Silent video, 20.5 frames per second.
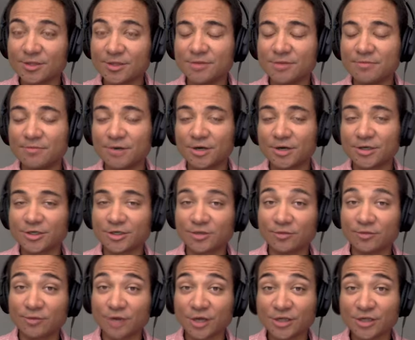the March
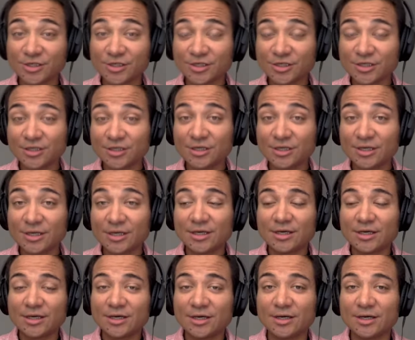on Washington
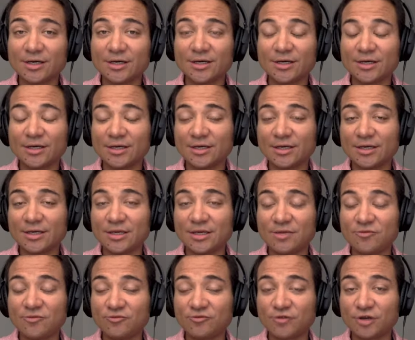
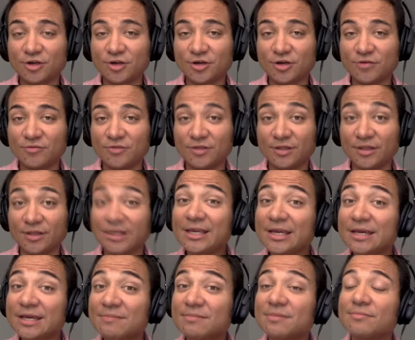in front of the
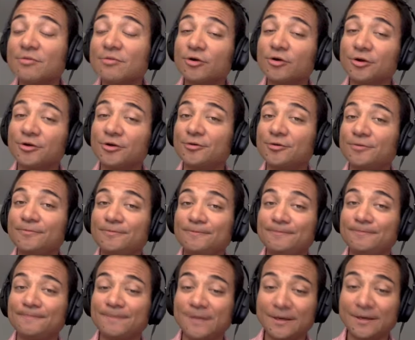Lincoln Memorial.
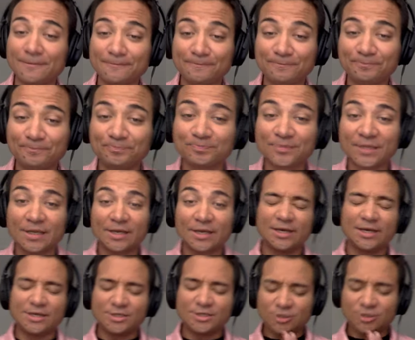Yeah?
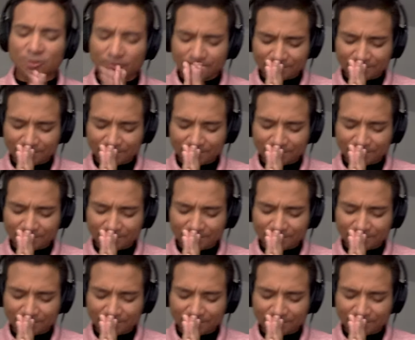So